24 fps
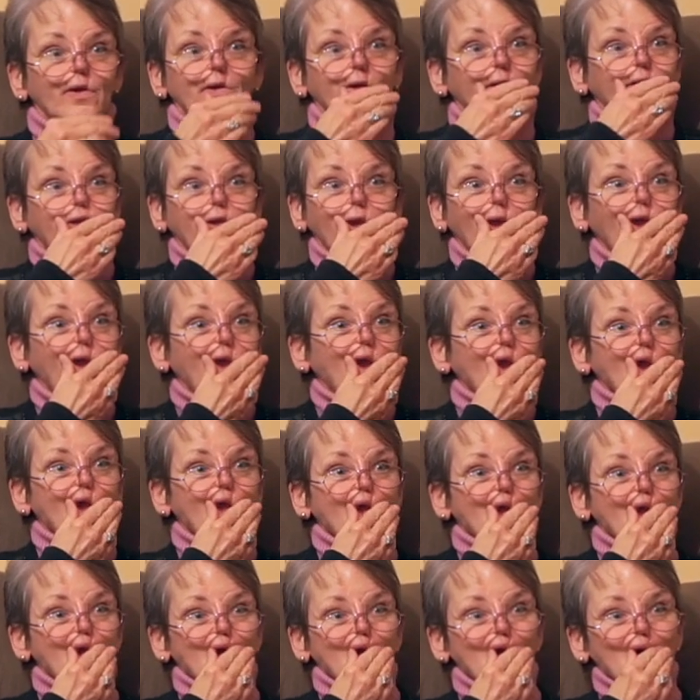a good thing.
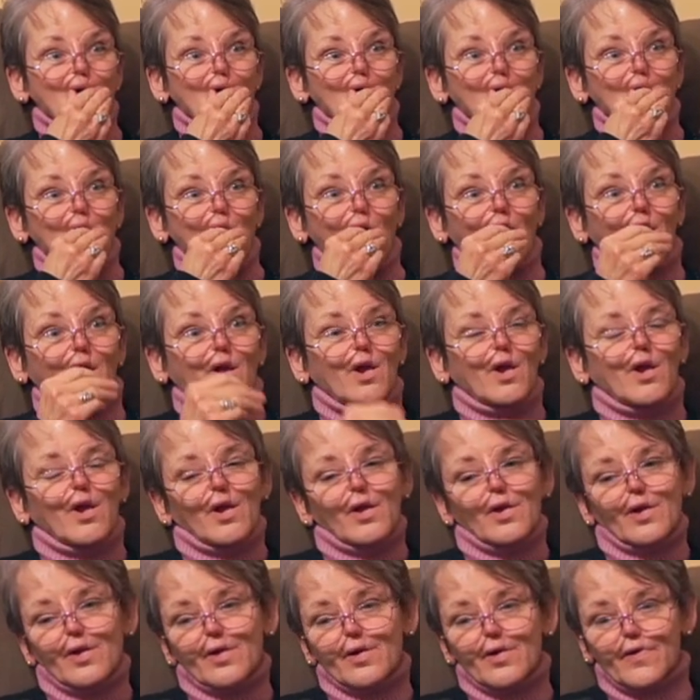
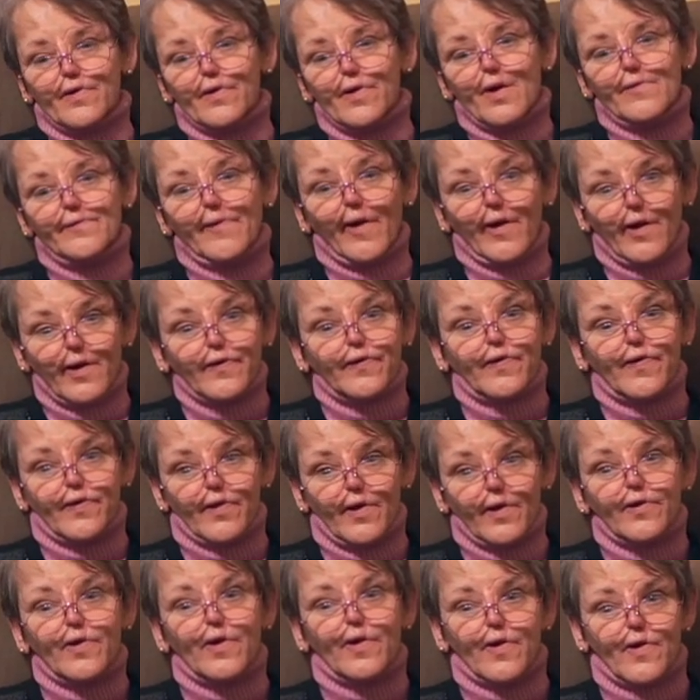And, I mean,
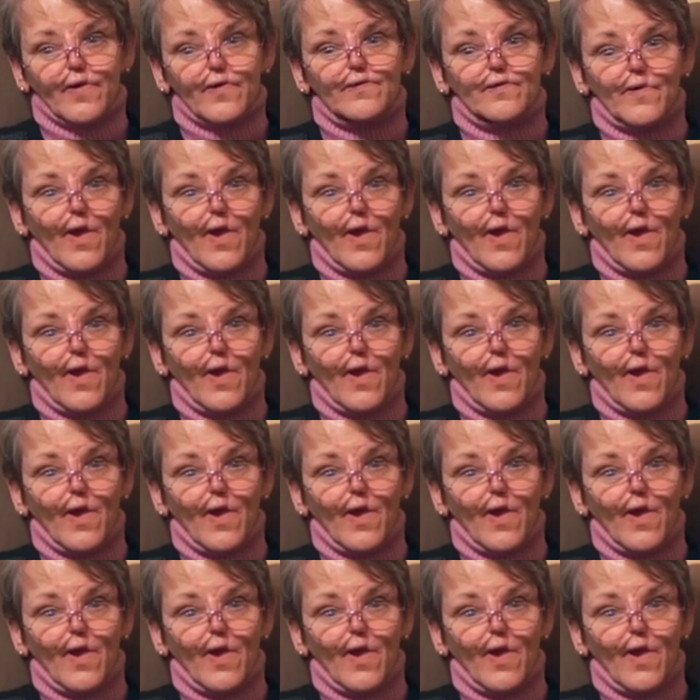it's just